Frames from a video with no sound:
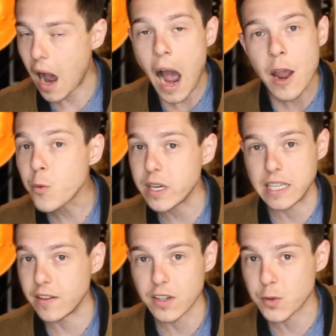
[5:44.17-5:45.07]
I
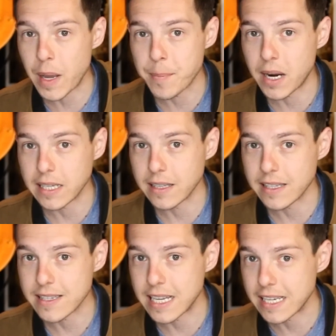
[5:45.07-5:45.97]
wouldn't even spend money on
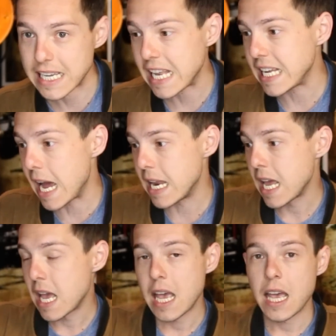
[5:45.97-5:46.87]
these things, and yet,